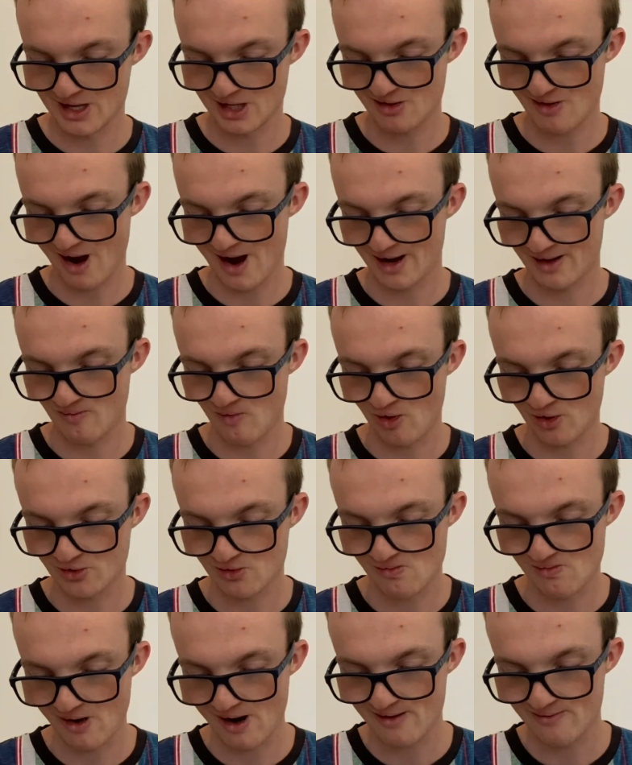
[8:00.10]
Australian
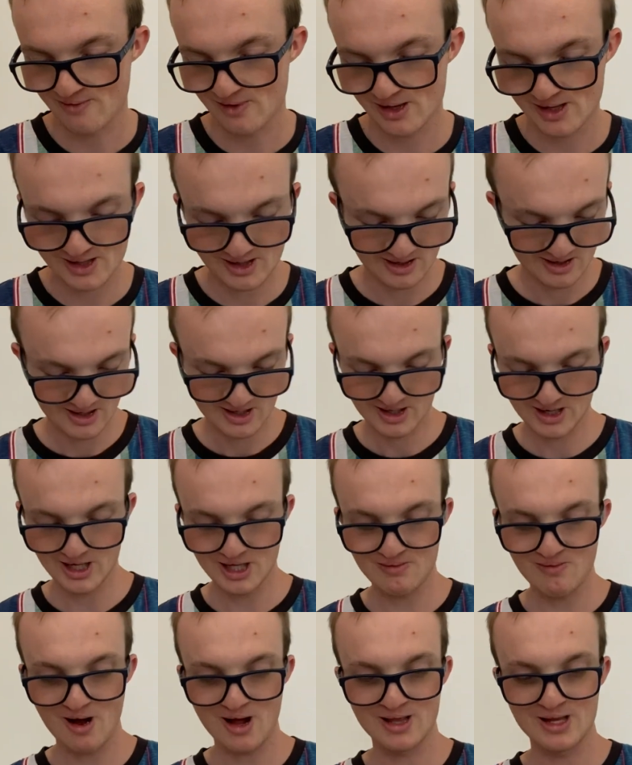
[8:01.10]
Wattle Breakfast.
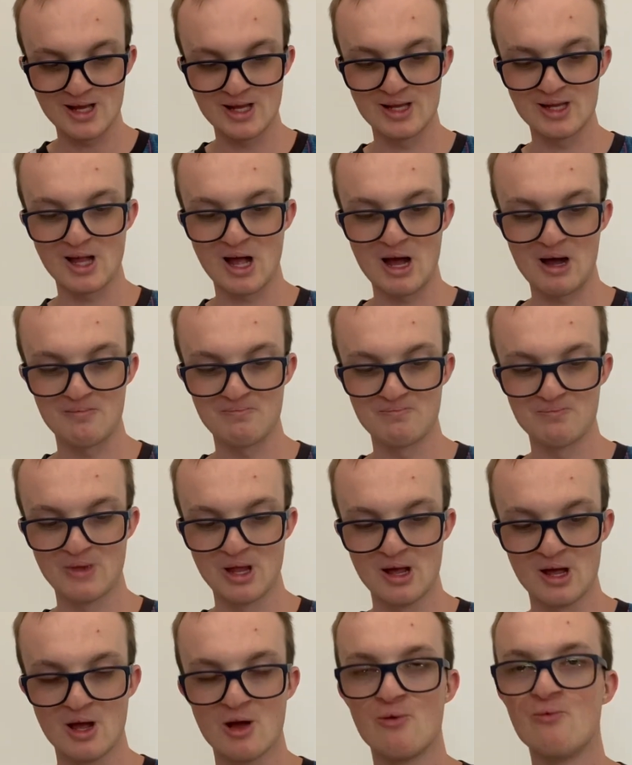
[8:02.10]
This one is
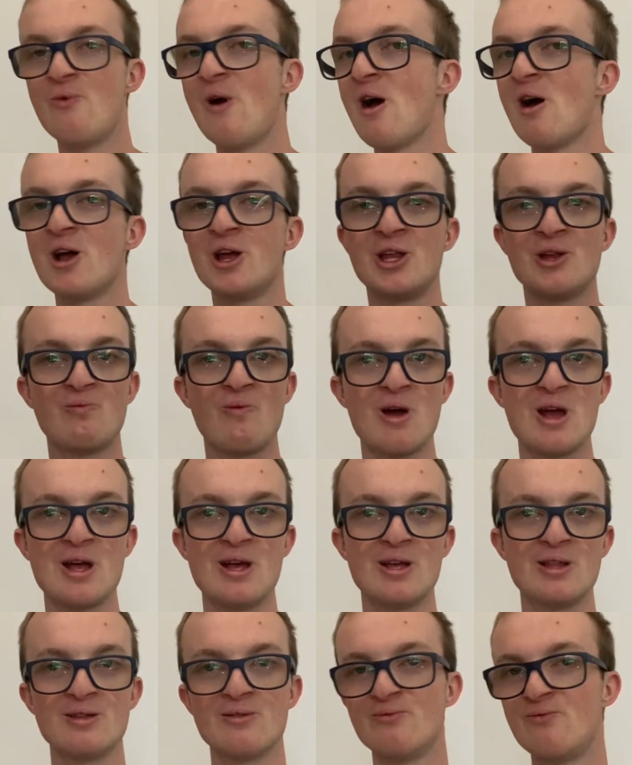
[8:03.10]
very
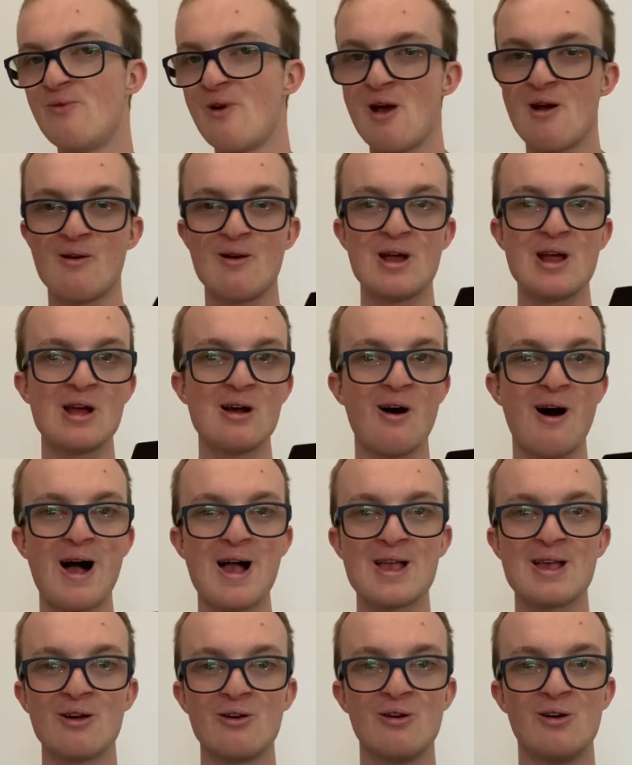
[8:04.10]
sweet, very
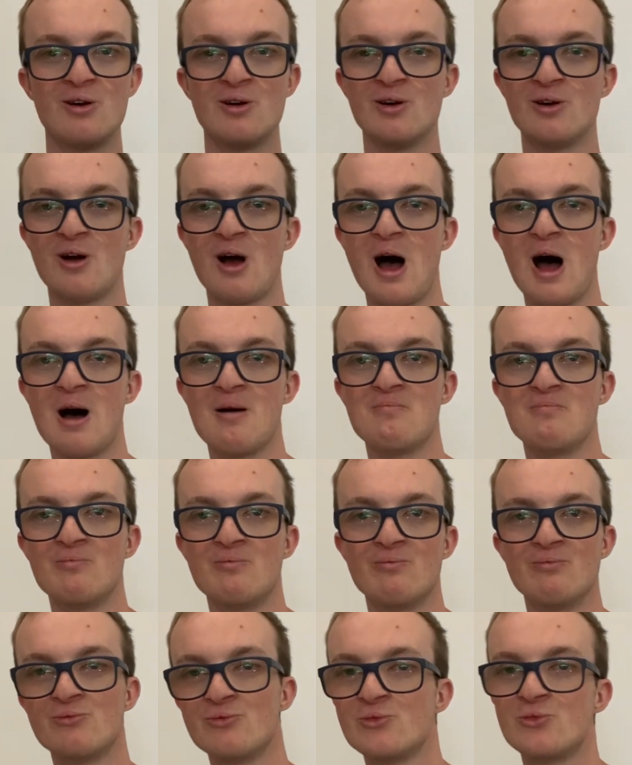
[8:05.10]
like
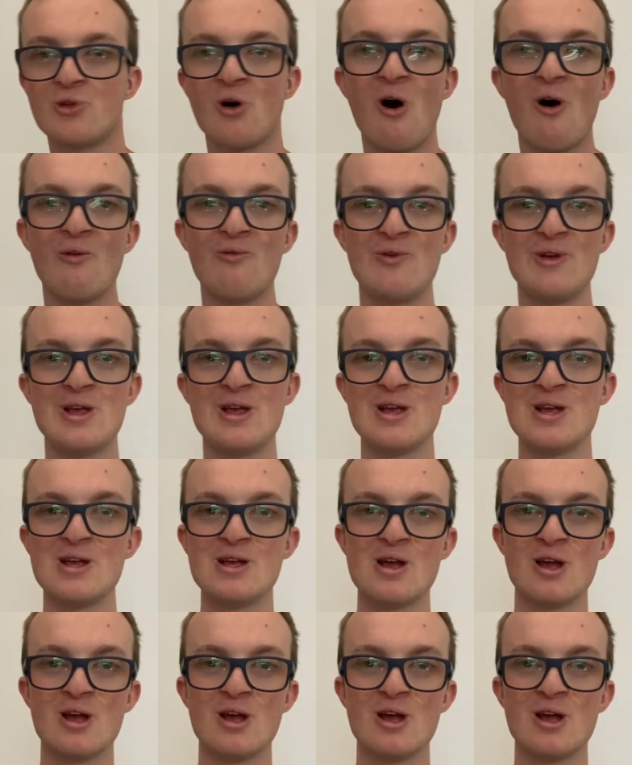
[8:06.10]
toffee.